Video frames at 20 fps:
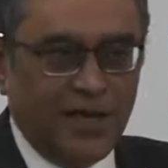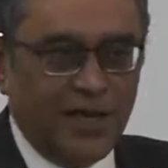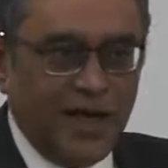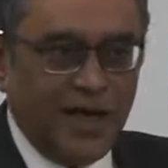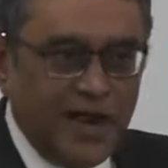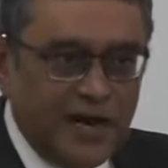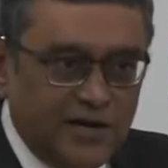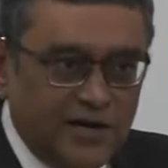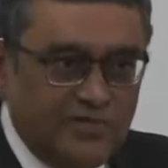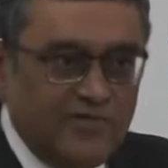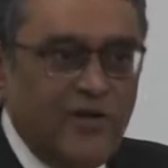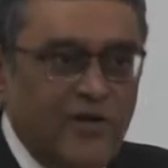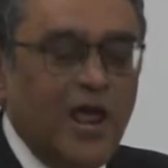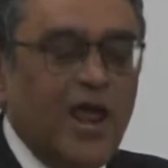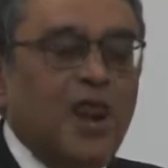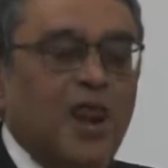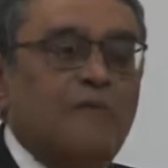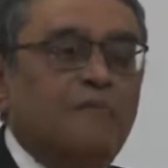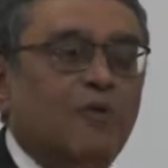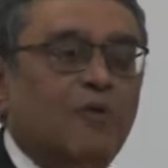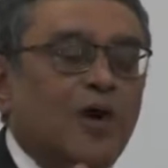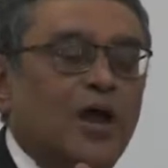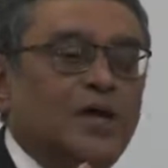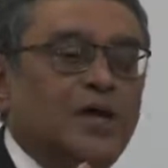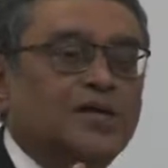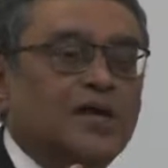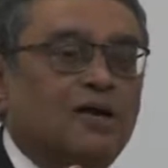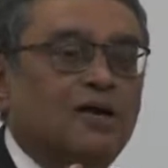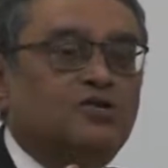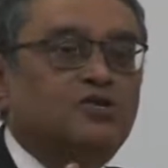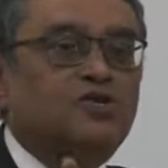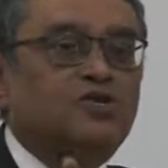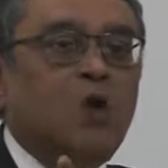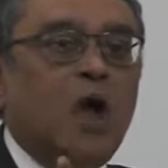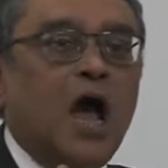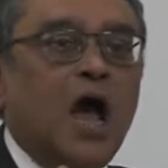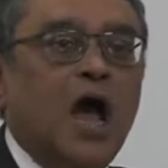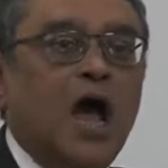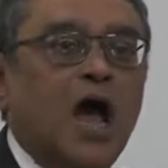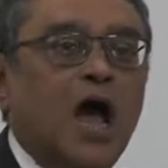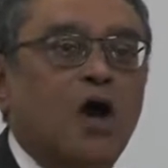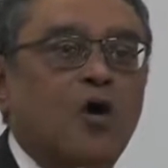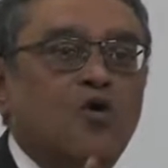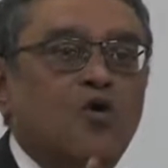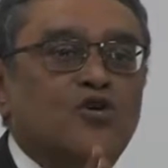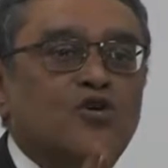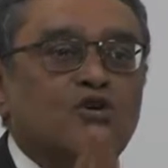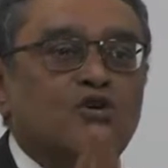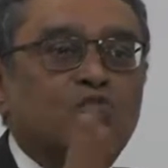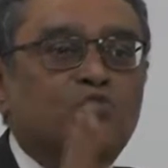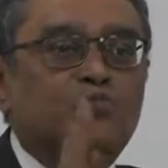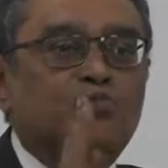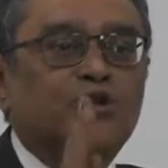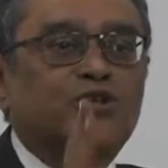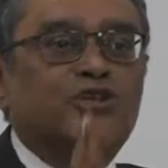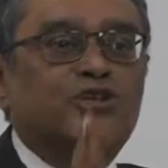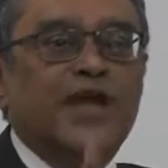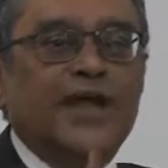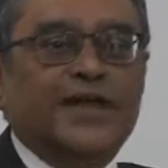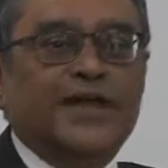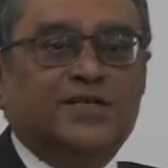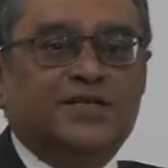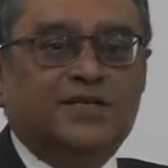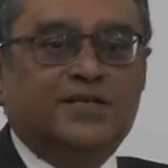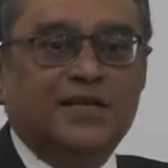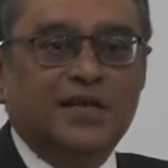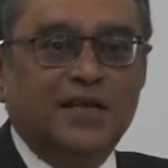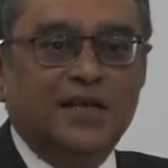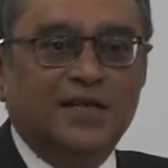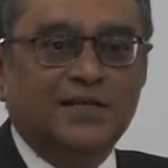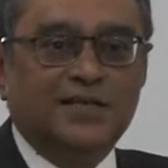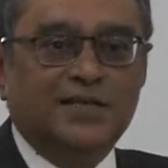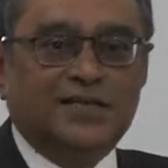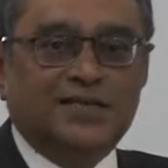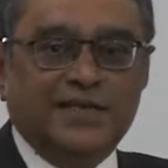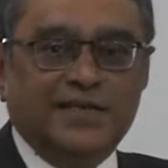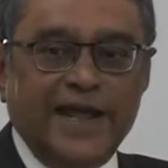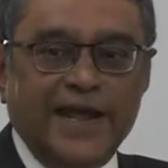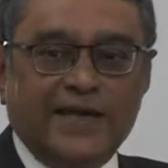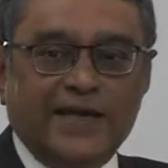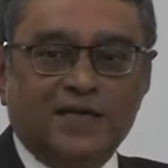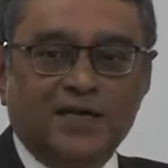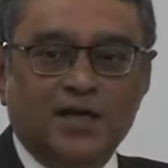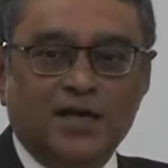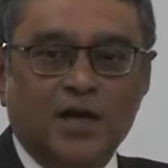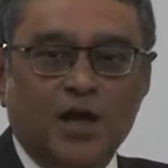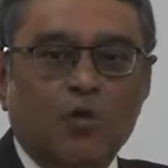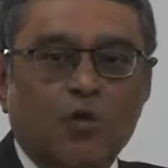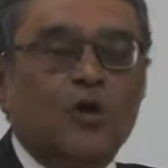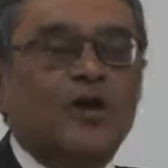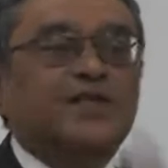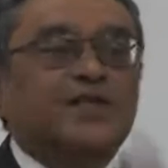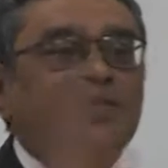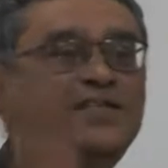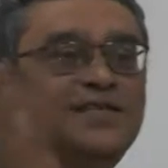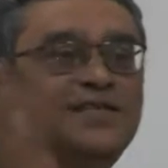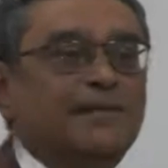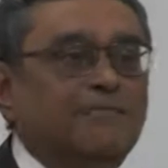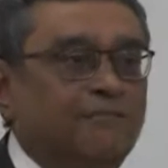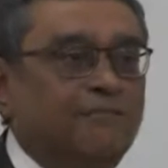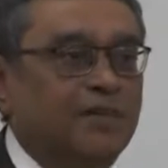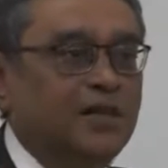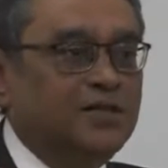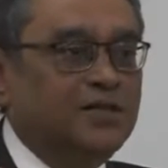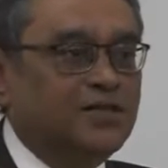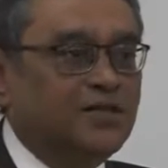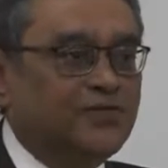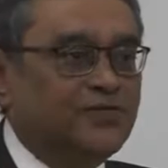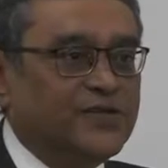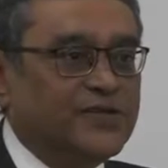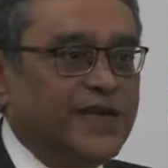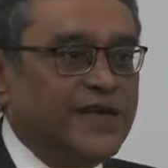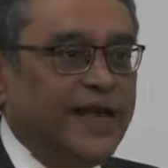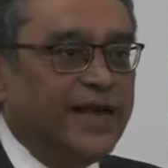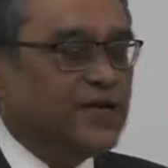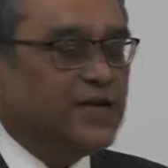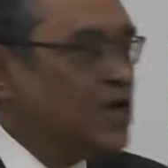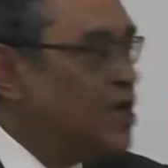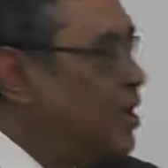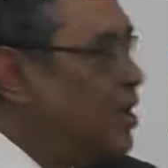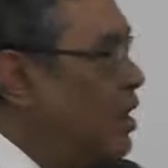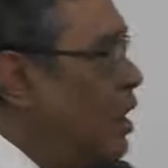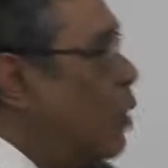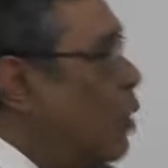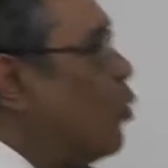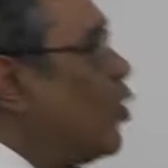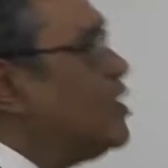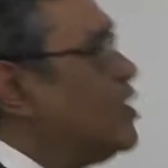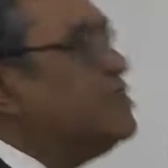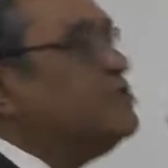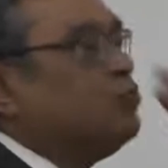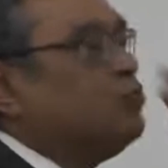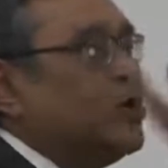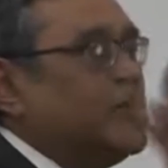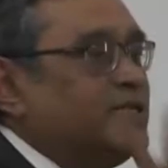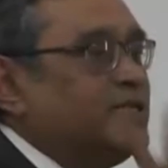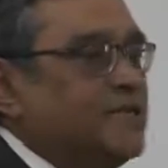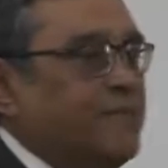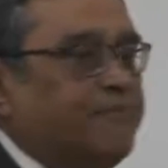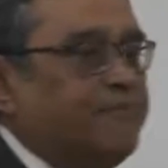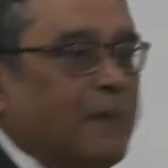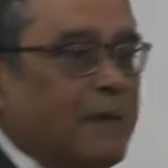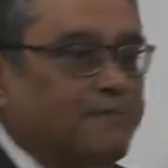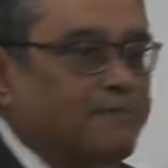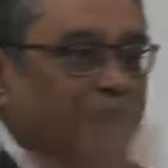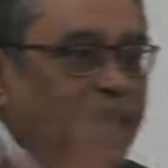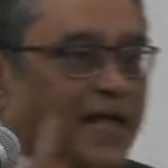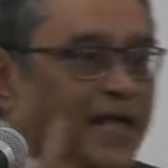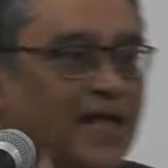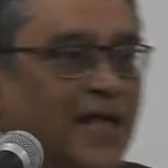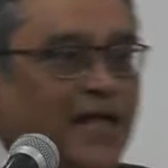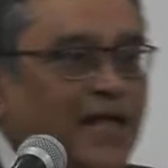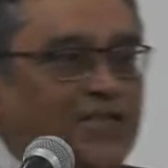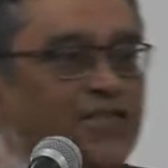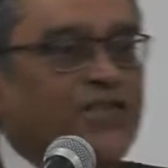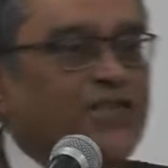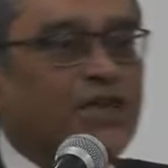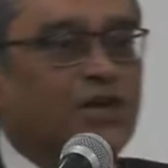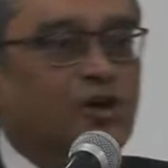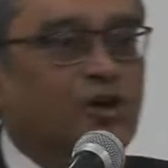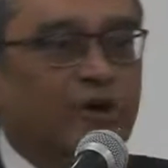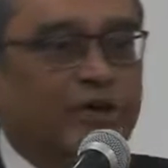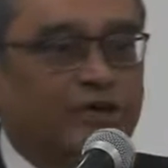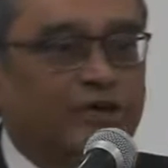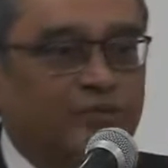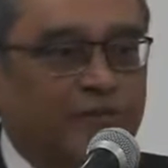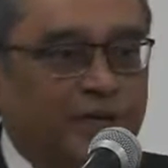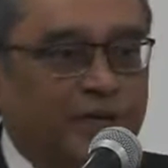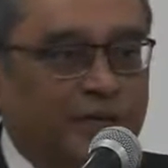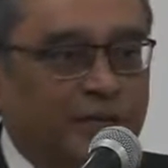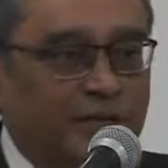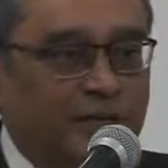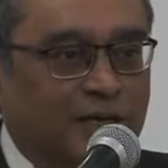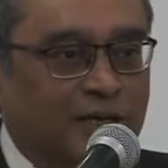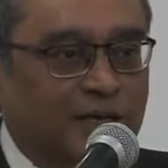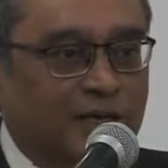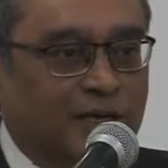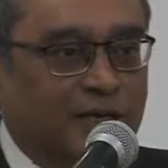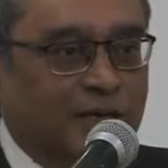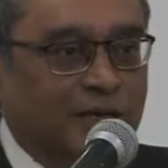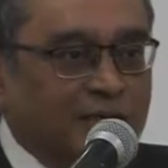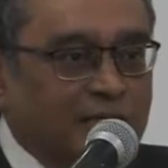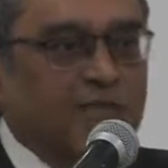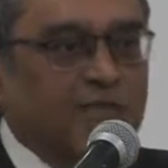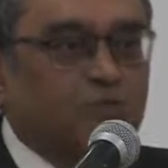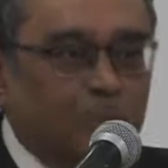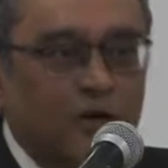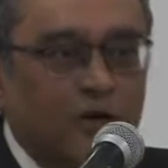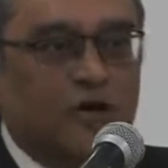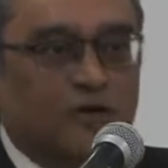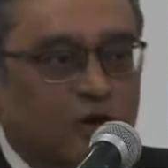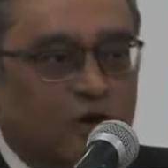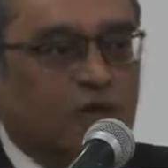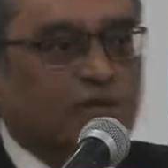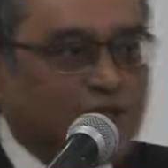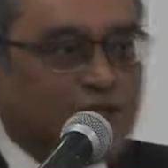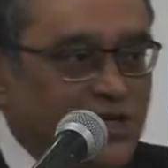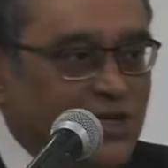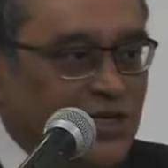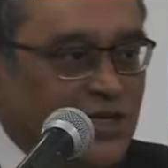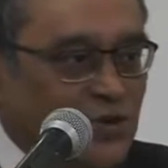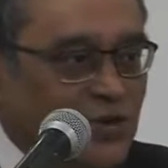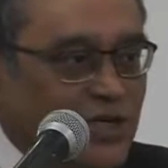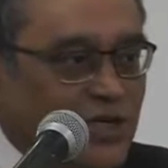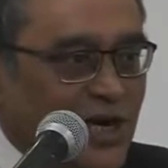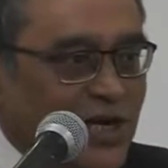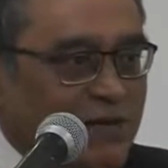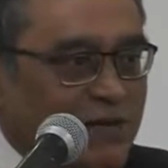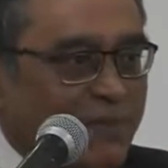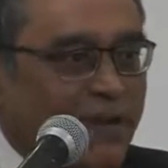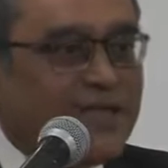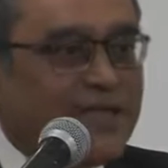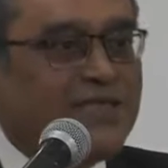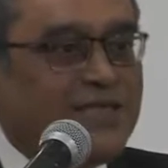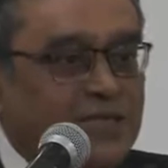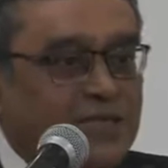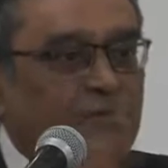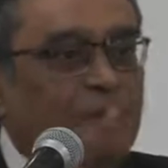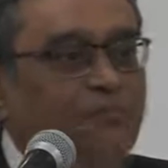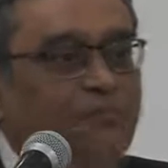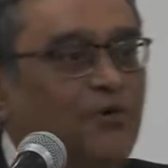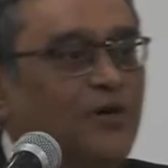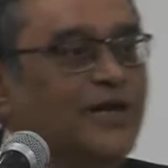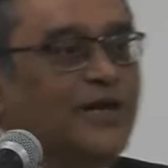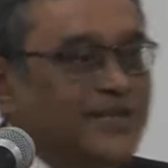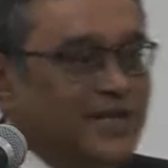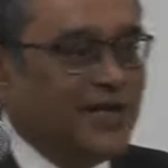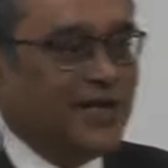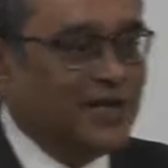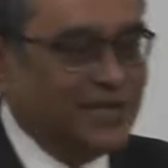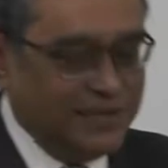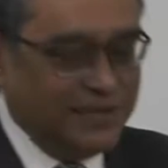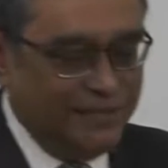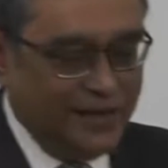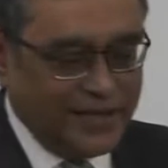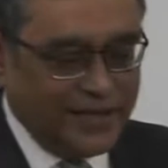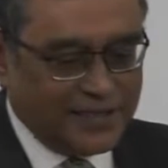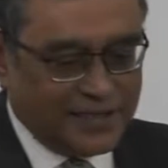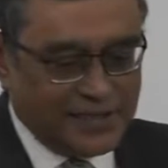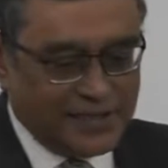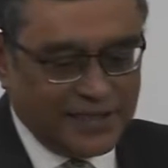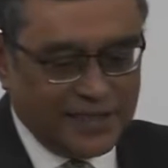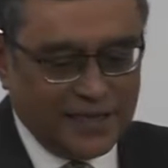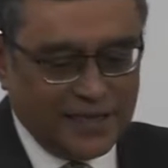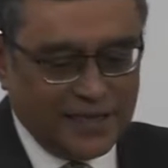It really boiled down to how you project the state. What are the symbols of state? What, the, what is the public culture going to be? These were not constitutional debates, these were political debates.